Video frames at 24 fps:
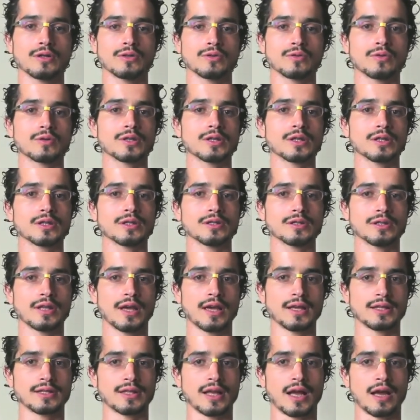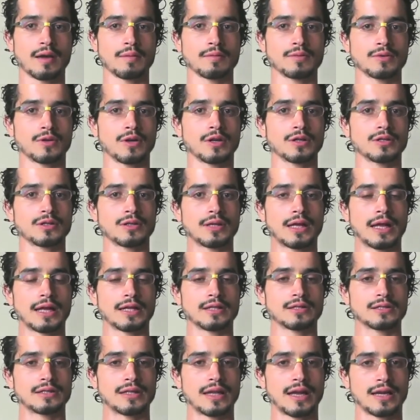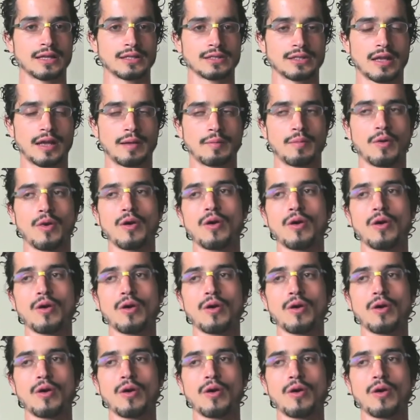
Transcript: during daytime, not at nighttime.